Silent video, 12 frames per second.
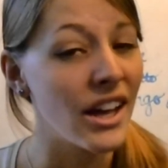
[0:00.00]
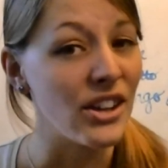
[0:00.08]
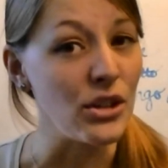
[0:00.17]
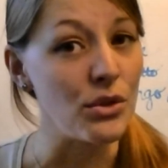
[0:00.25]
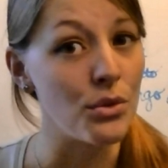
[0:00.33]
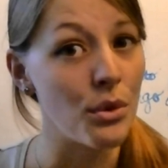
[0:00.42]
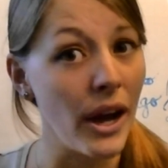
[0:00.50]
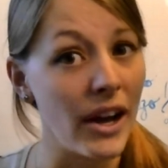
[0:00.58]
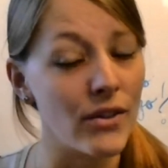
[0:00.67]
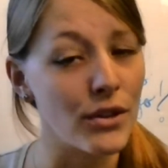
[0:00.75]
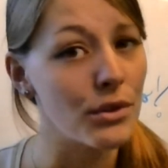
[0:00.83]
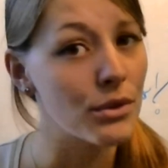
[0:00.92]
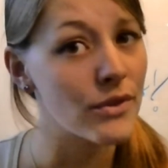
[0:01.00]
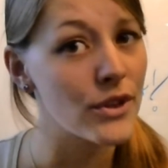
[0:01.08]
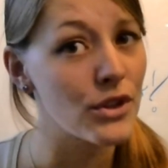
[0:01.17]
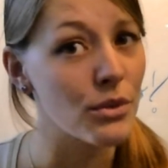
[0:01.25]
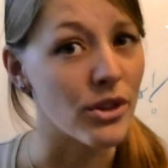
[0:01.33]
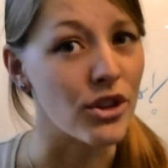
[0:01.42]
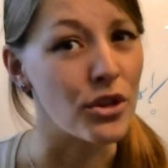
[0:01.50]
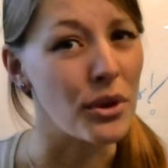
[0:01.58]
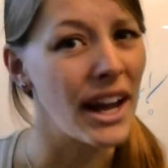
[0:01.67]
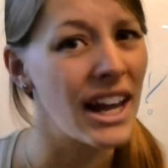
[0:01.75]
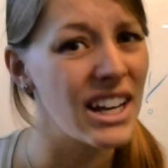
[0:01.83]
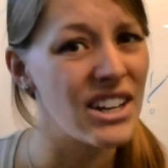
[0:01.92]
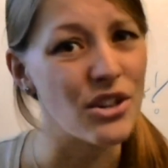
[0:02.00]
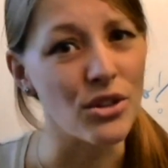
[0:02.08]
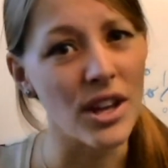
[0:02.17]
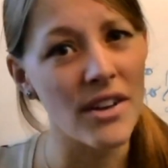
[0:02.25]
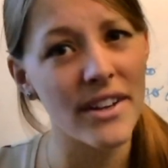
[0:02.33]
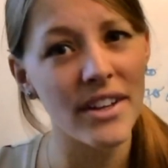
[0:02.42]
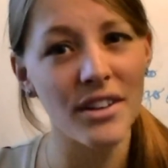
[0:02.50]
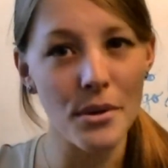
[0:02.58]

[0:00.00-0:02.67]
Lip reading: you have your own reviews, whether you hate it, you love it,